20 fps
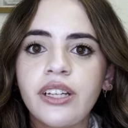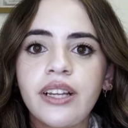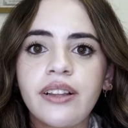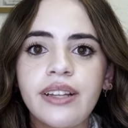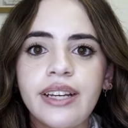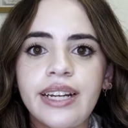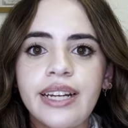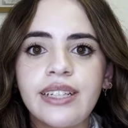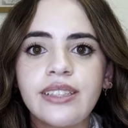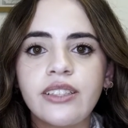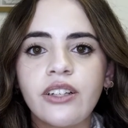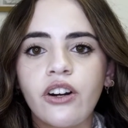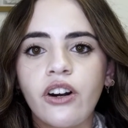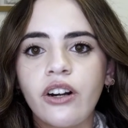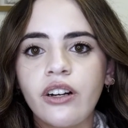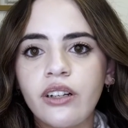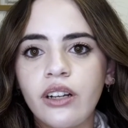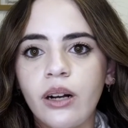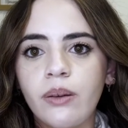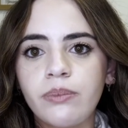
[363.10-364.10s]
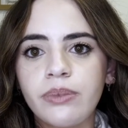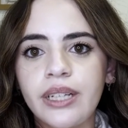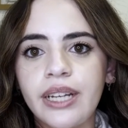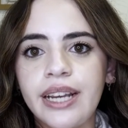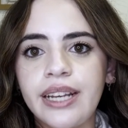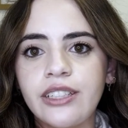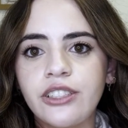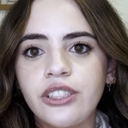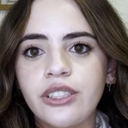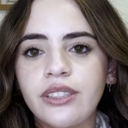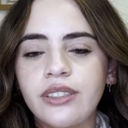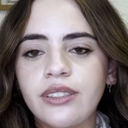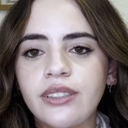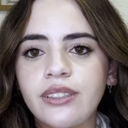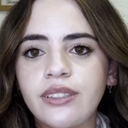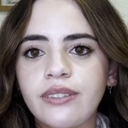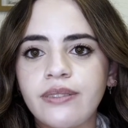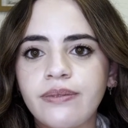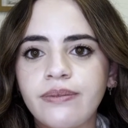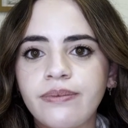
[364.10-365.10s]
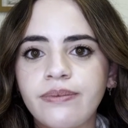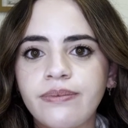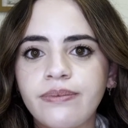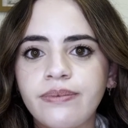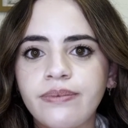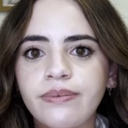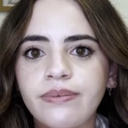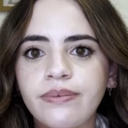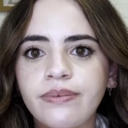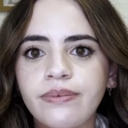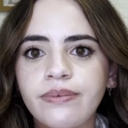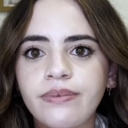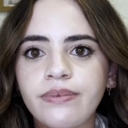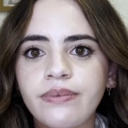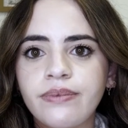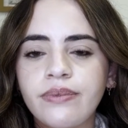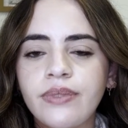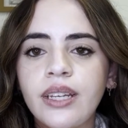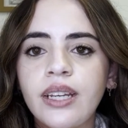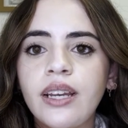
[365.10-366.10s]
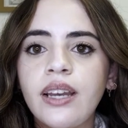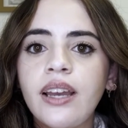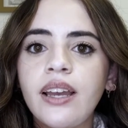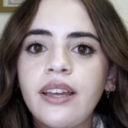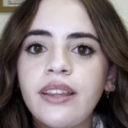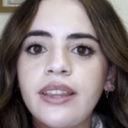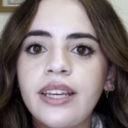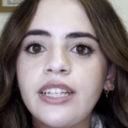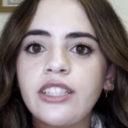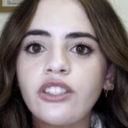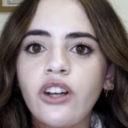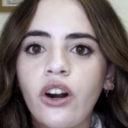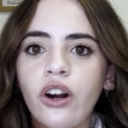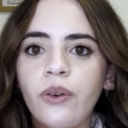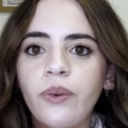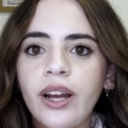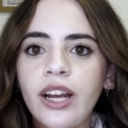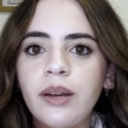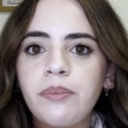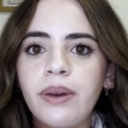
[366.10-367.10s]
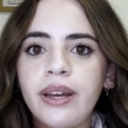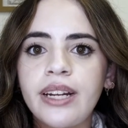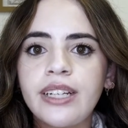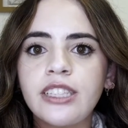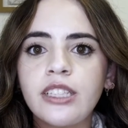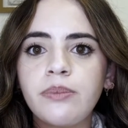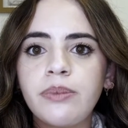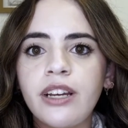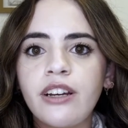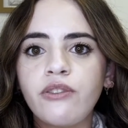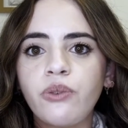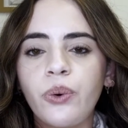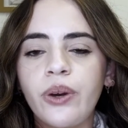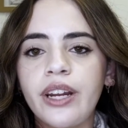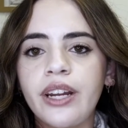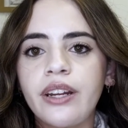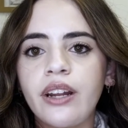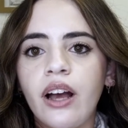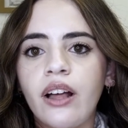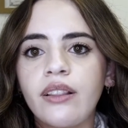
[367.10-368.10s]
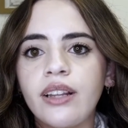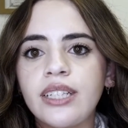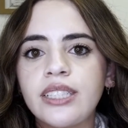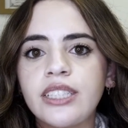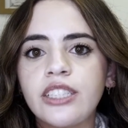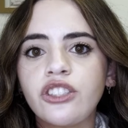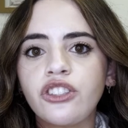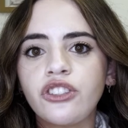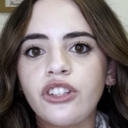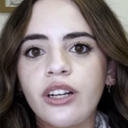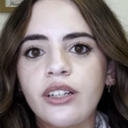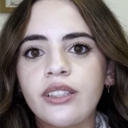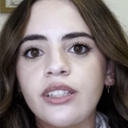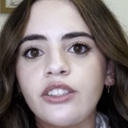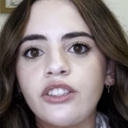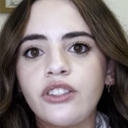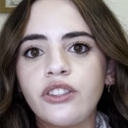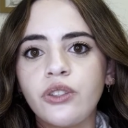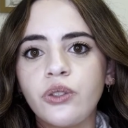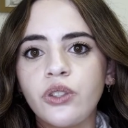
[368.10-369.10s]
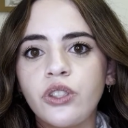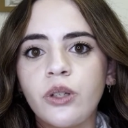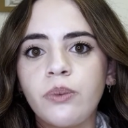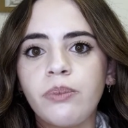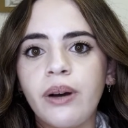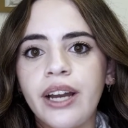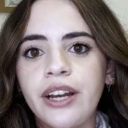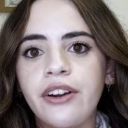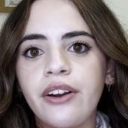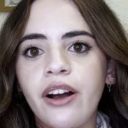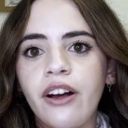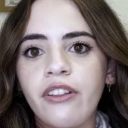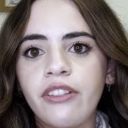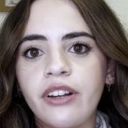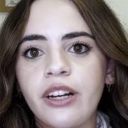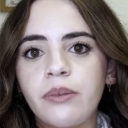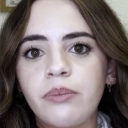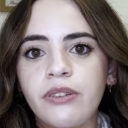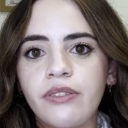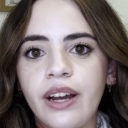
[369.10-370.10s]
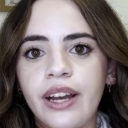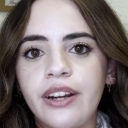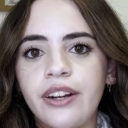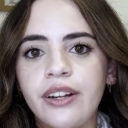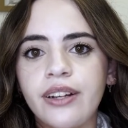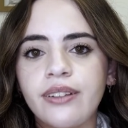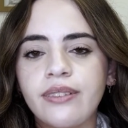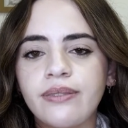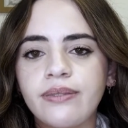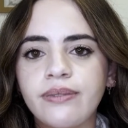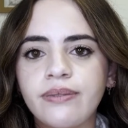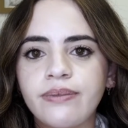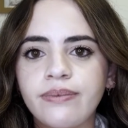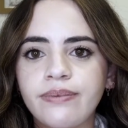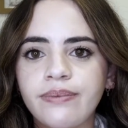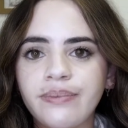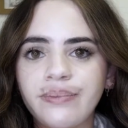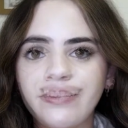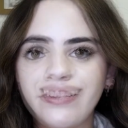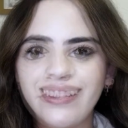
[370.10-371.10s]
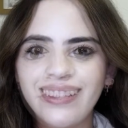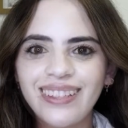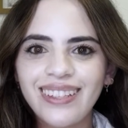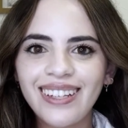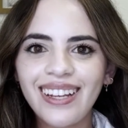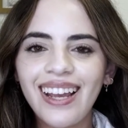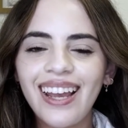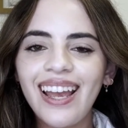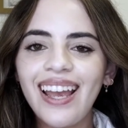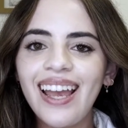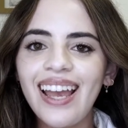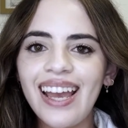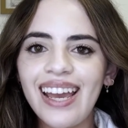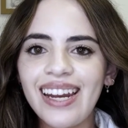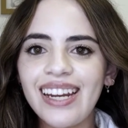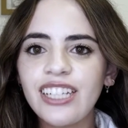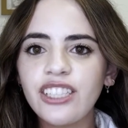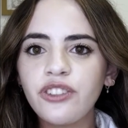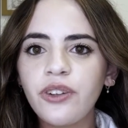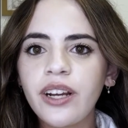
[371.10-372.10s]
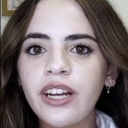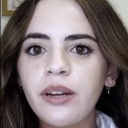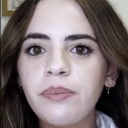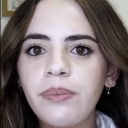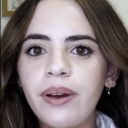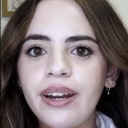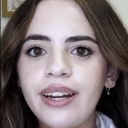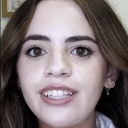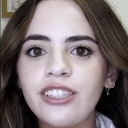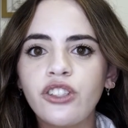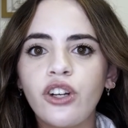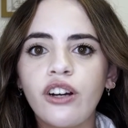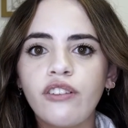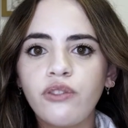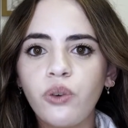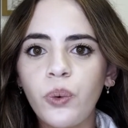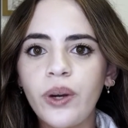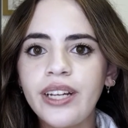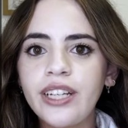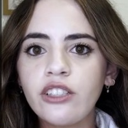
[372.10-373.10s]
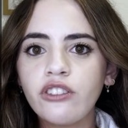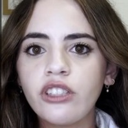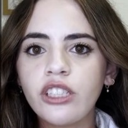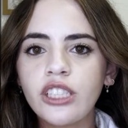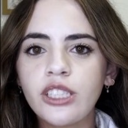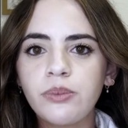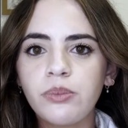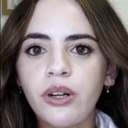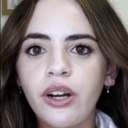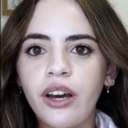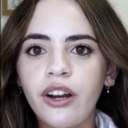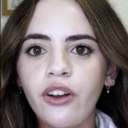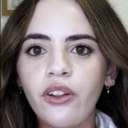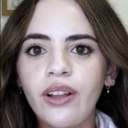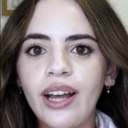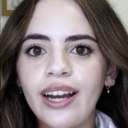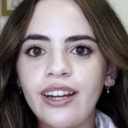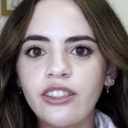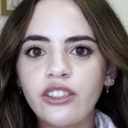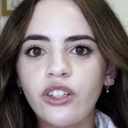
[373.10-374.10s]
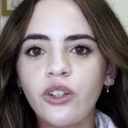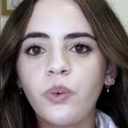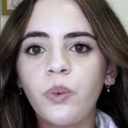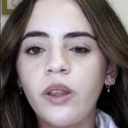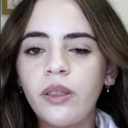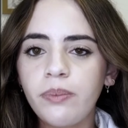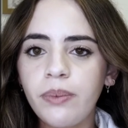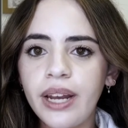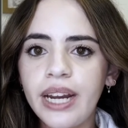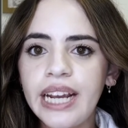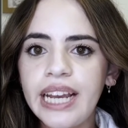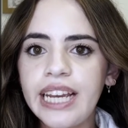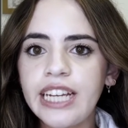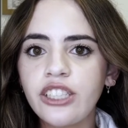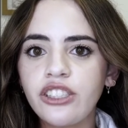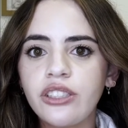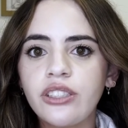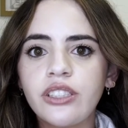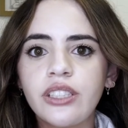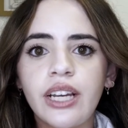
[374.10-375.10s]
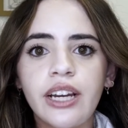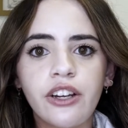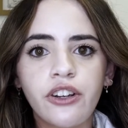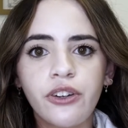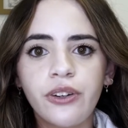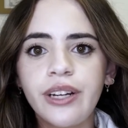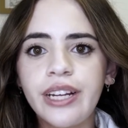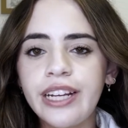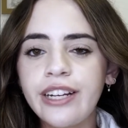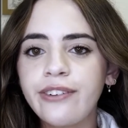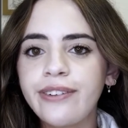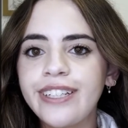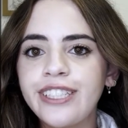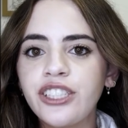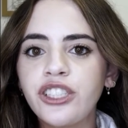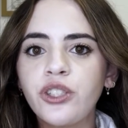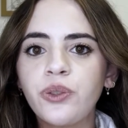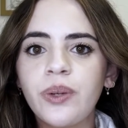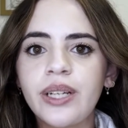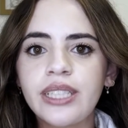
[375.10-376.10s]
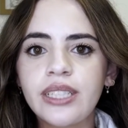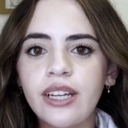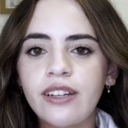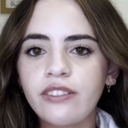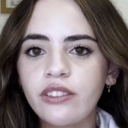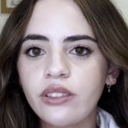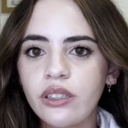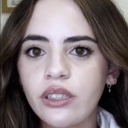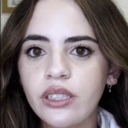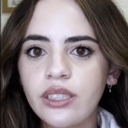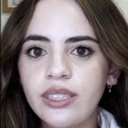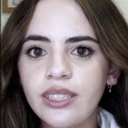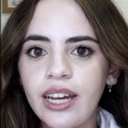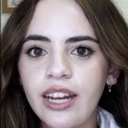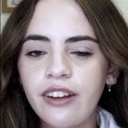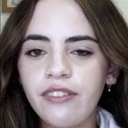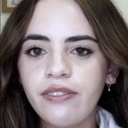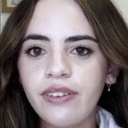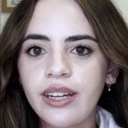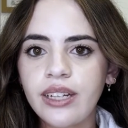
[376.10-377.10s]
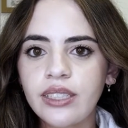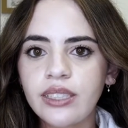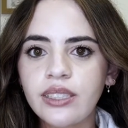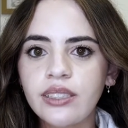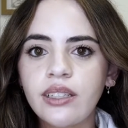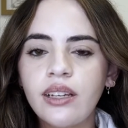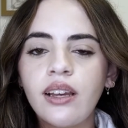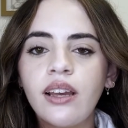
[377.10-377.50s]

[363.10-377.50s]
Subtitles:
leading to heart complications. These are recommended to be avoided unless instructed to do so by your healthcare provider. It is recommended to avoid using spironolactone with medications that could increase your risk of certain side effects,